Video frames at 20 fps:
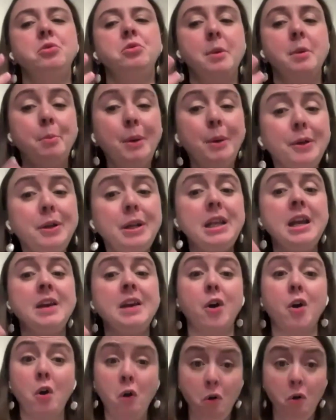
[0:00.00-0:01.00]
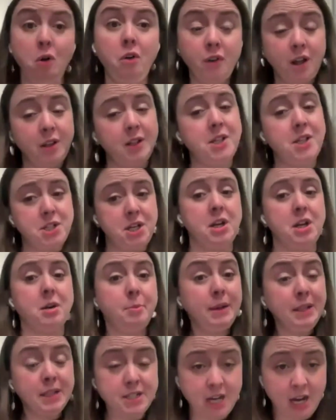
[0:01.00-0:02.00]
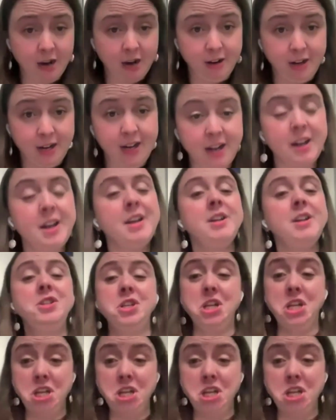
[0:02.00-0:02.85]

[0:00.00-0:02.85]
to the ability of our all volunteer military